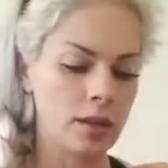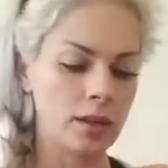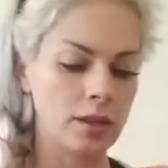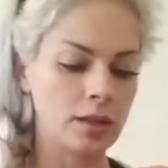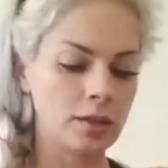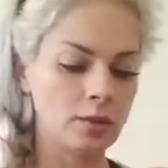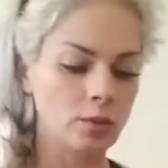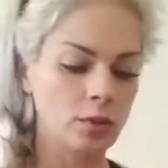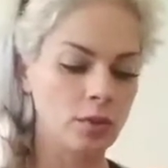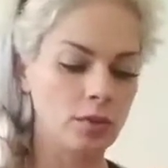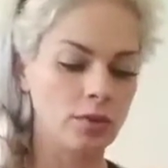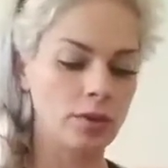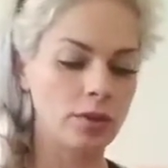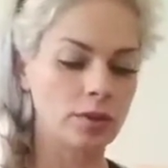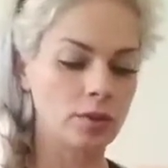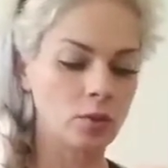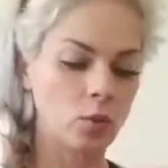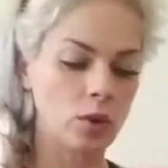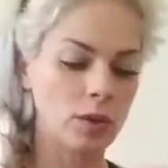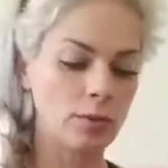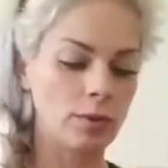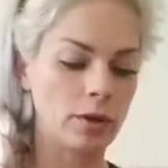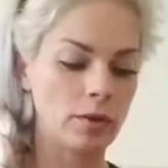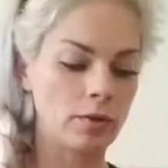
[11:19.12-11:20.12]
This one feels a
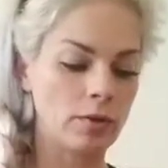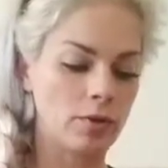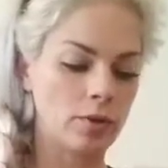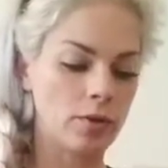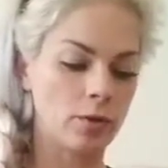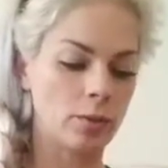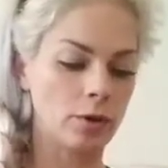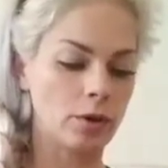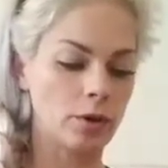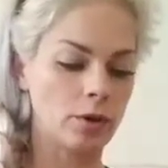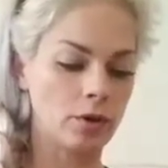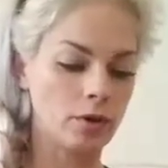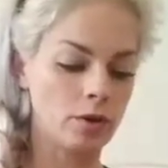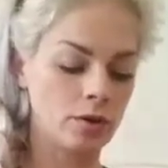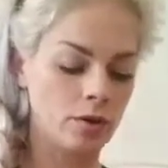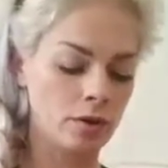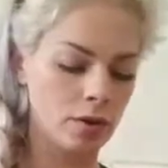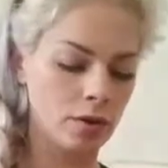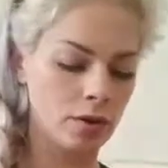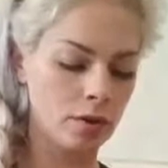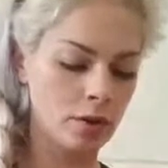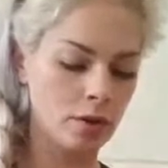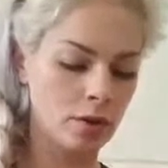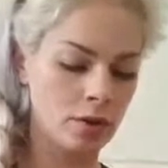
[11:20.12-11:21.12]
wee bit firmer
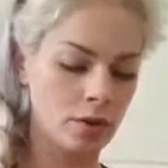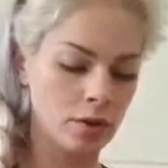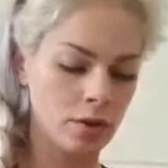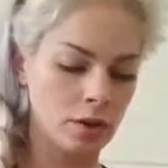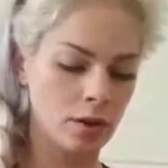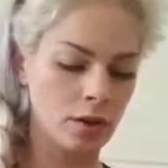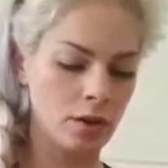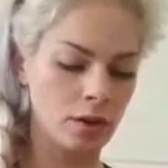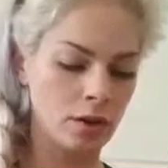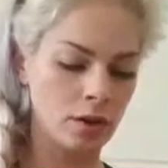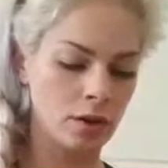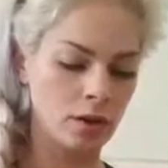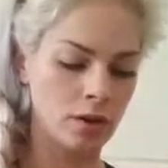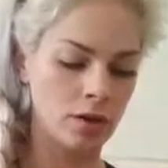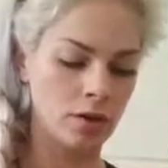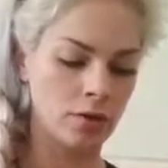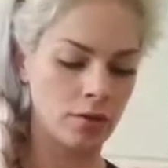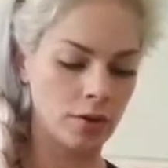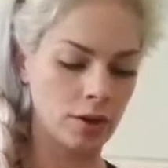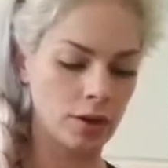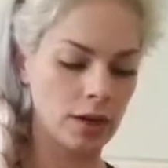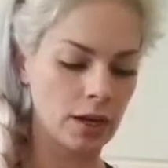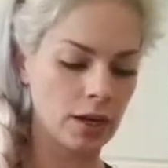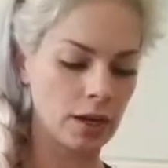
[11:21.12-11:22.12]

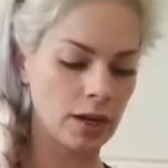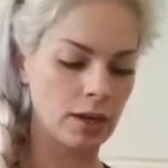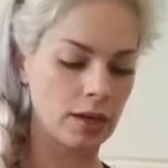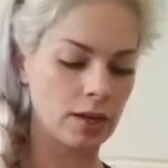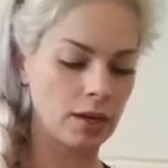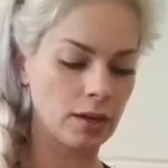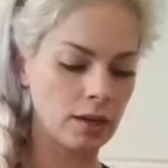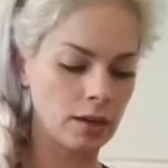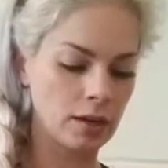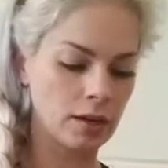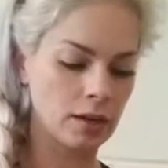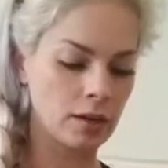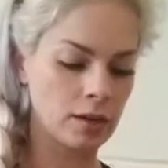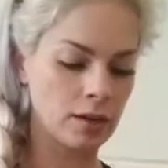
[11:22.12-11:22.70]
for cutting.